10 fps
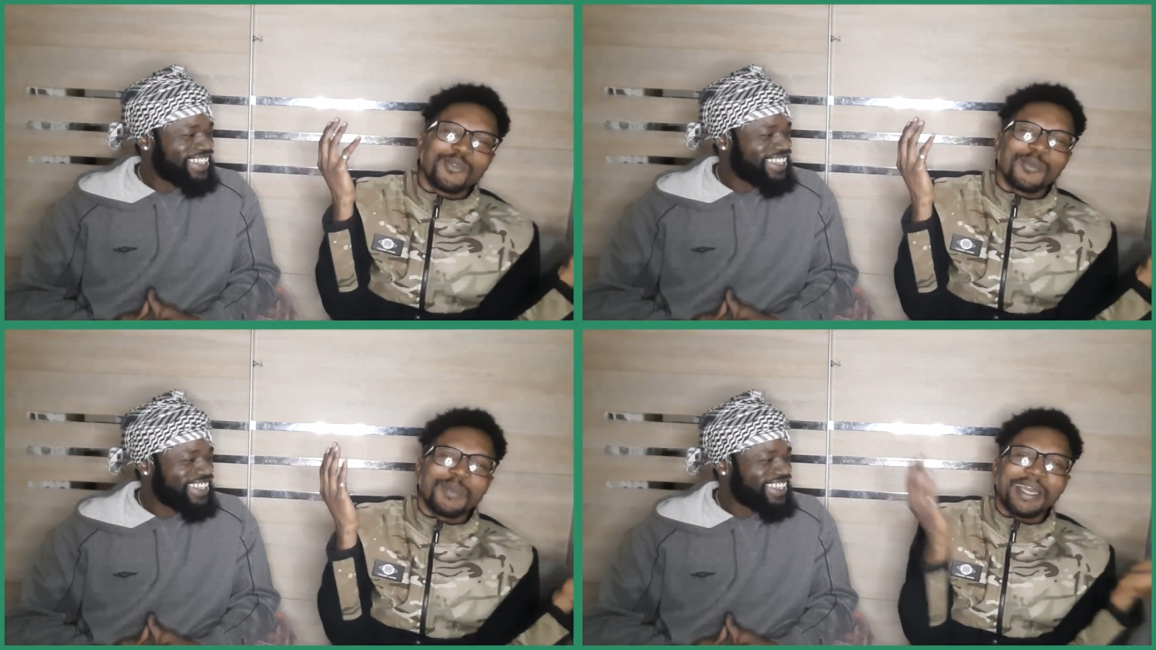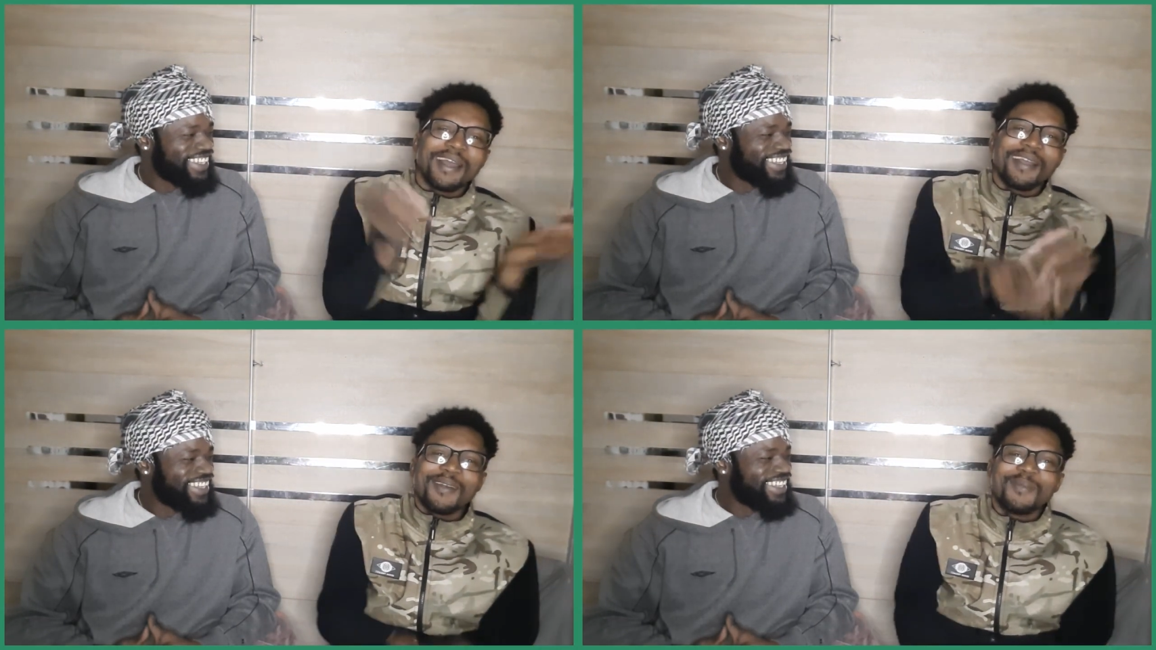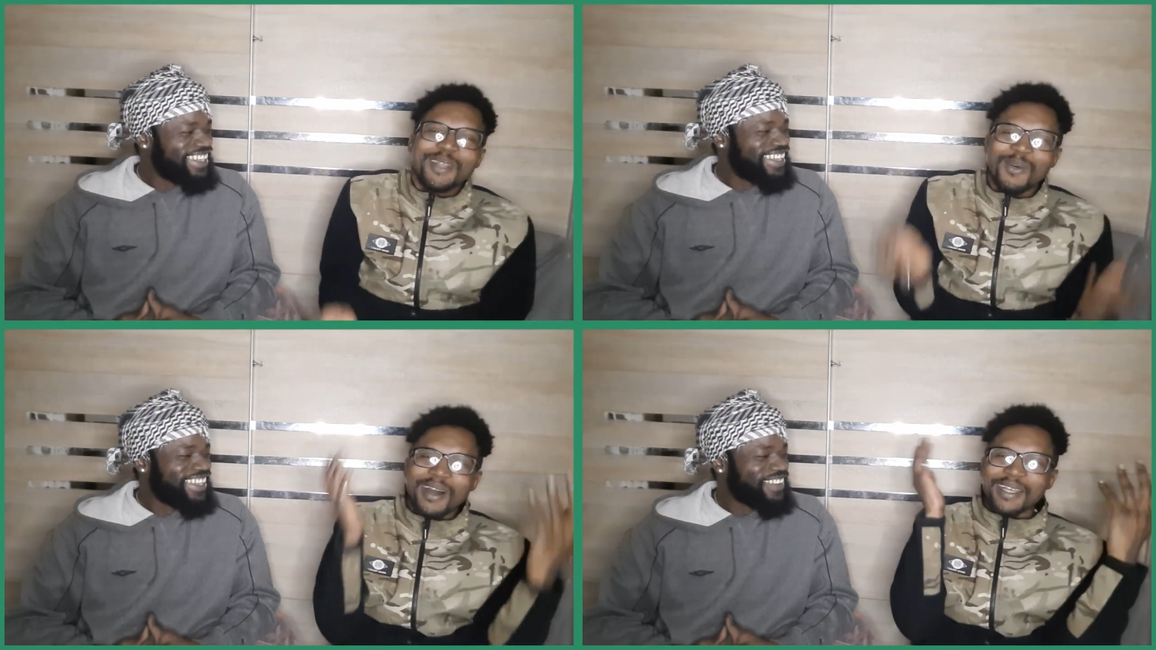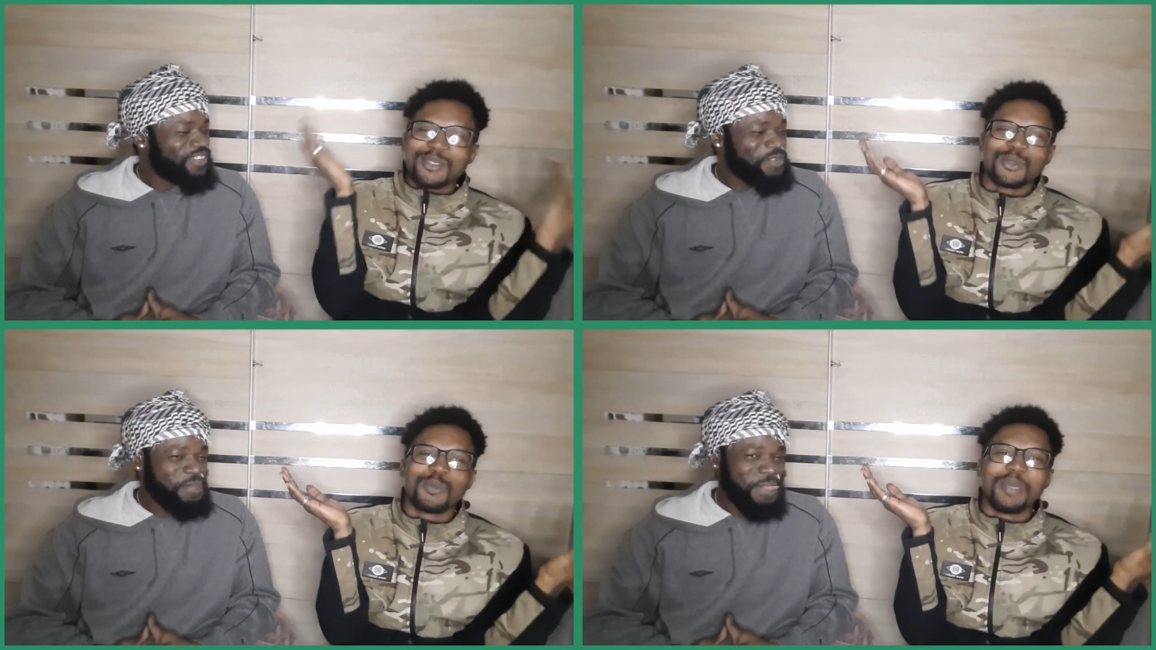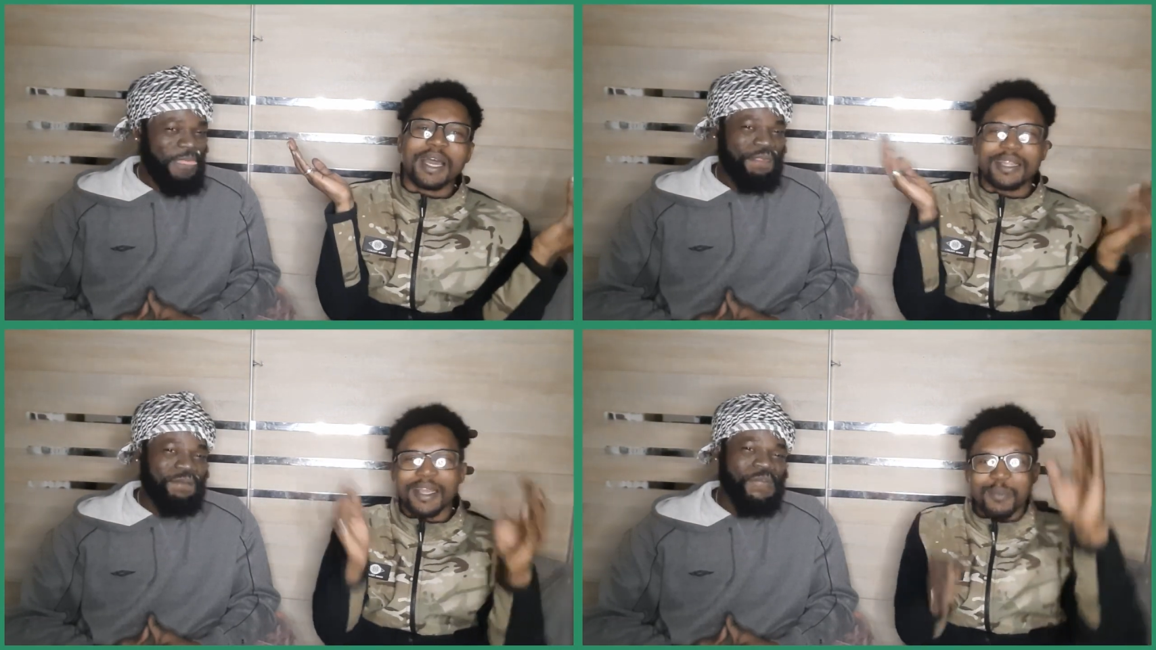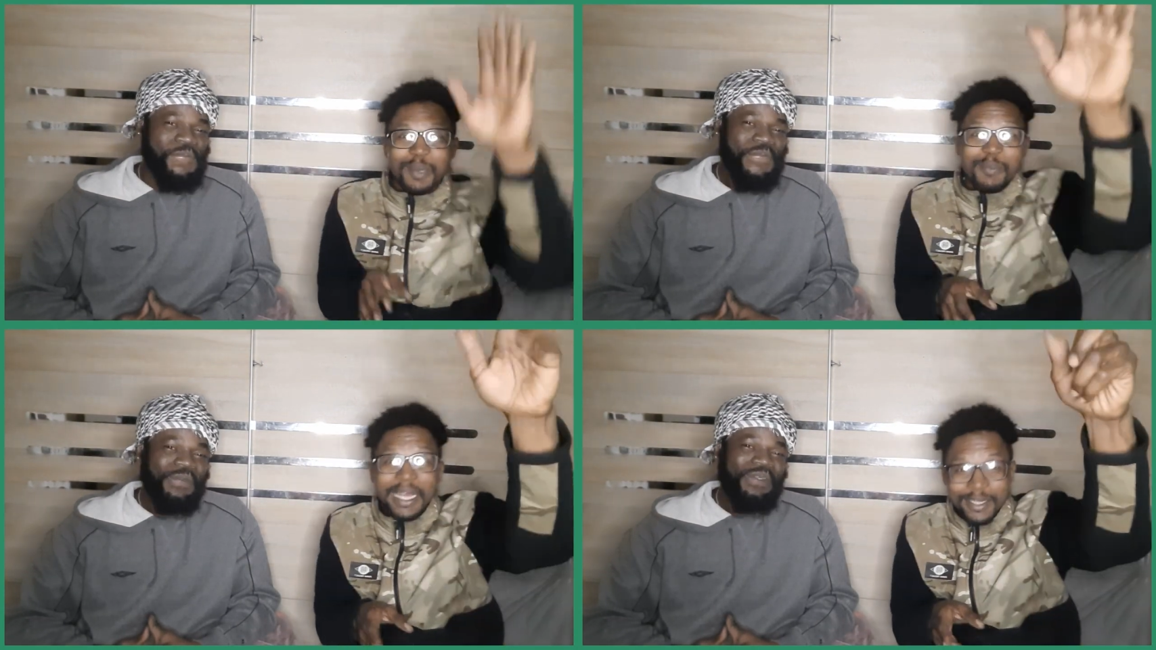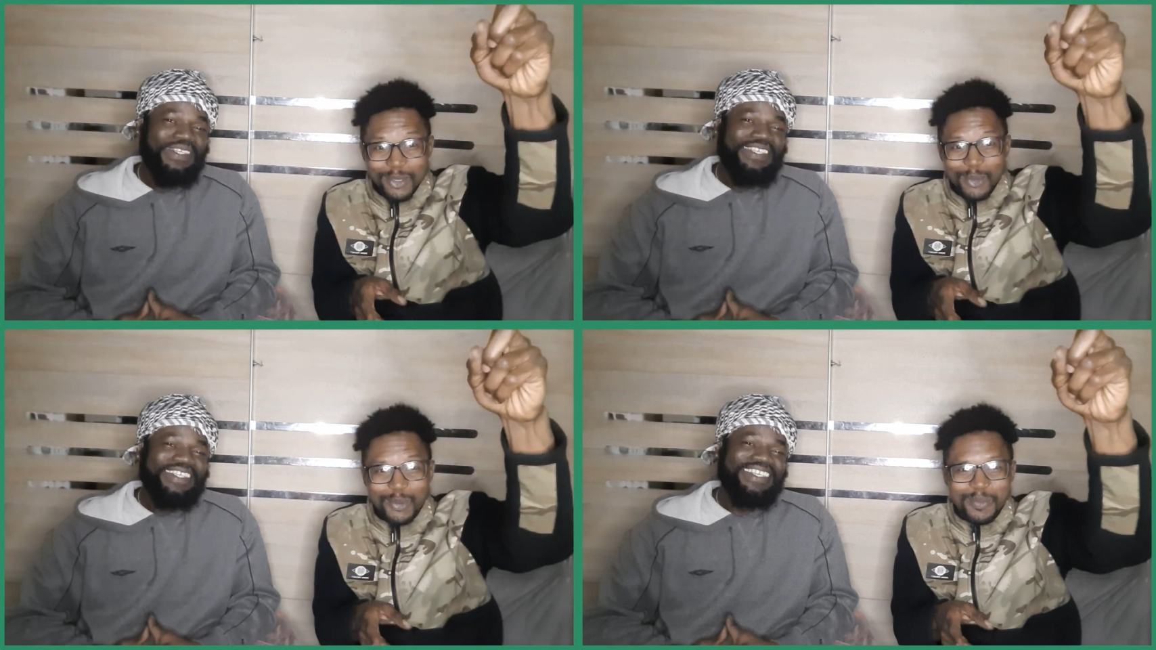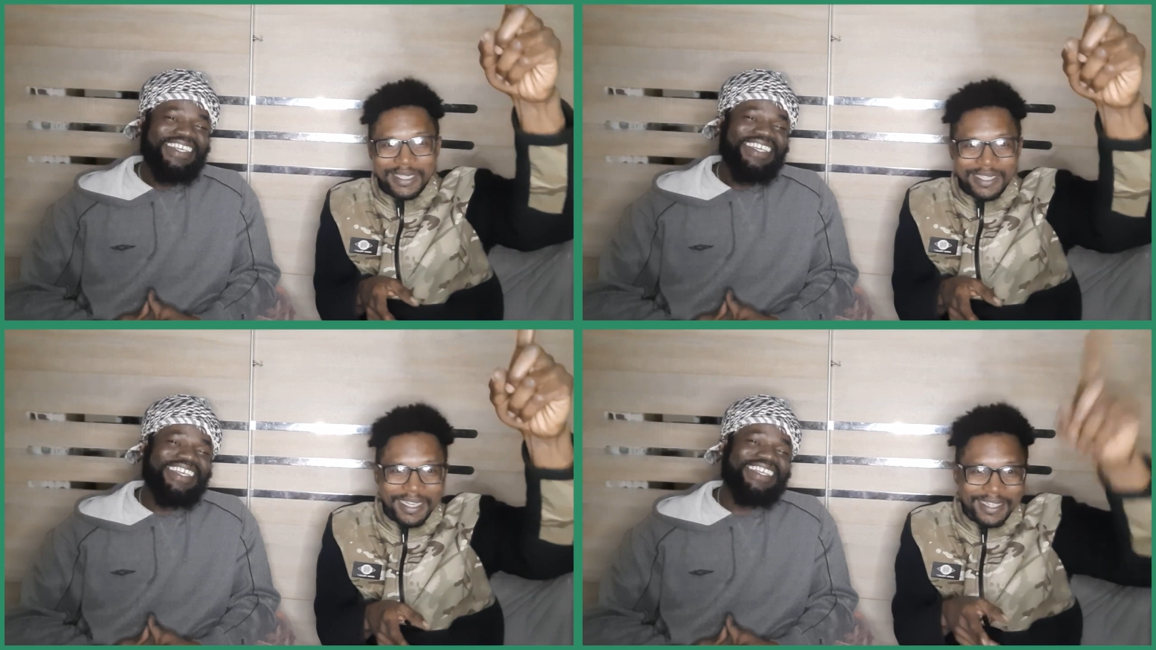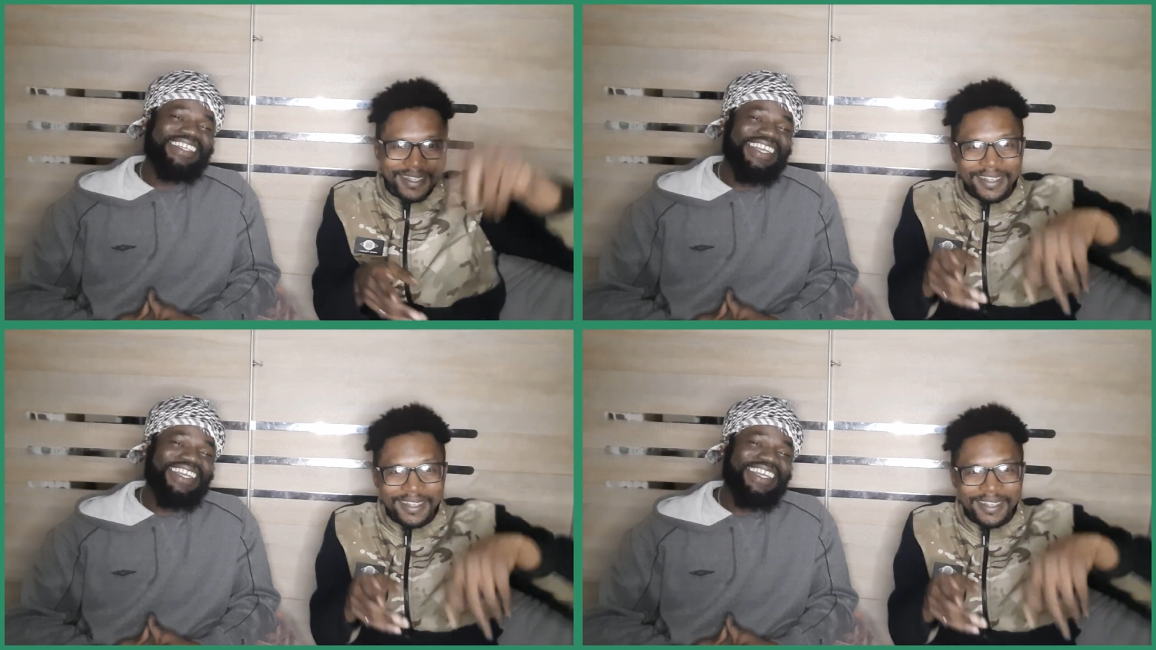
Speaker 1: me I don't want Subi at all. Bless Subi, see?